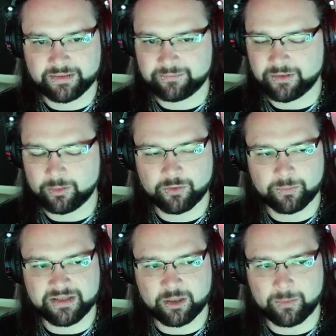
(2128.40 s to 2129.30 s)
they'll probably
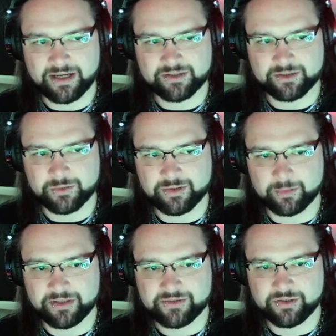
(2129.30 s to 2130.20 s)
go back to doing the
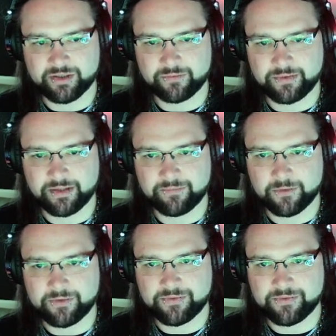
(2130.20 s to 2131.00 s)
brick side over there first.